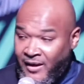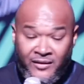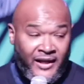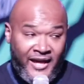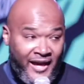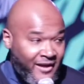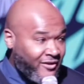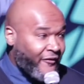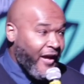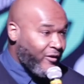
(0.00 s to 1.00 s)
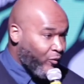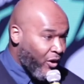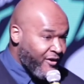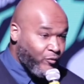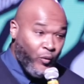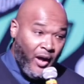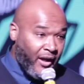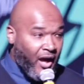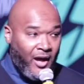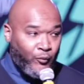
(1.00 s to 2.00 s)
The king's faith was what
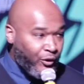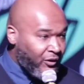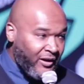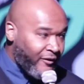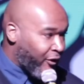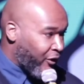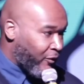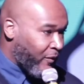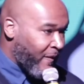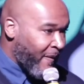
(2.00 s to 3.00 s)
God will deliver you.